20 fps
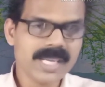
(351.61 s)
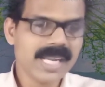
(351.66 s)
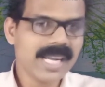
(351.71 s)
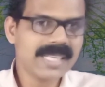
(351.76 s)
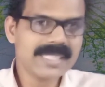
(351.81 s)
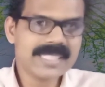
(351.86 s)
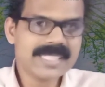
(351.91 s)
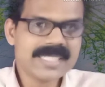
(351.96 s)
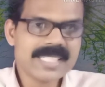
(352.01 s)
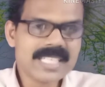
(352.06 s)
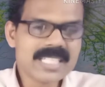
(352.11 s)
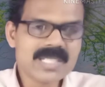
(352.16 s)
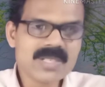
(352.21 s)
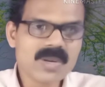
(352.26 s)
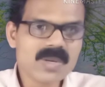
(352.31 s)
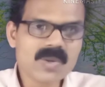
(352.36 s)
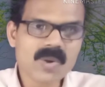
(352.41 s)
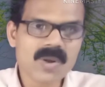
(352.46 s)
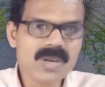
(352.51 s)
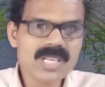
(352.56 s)
And this is
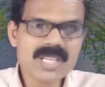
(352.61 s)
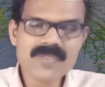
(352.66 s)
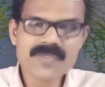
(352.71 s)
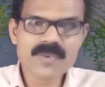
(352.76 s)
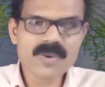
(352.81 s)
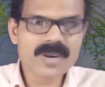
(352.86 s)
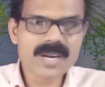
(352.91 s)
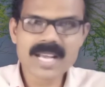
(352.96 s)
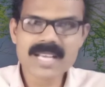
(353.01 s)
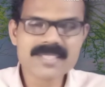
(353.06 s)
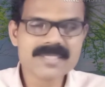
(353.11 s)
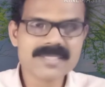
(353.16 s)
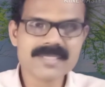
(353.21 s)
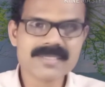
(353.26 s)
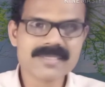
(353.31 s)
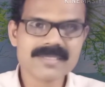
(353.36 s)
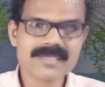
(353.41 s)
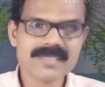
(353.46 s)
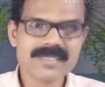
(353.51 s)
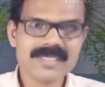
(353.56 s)
not only for
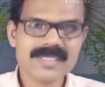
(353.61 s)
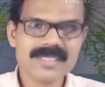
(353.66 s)
us.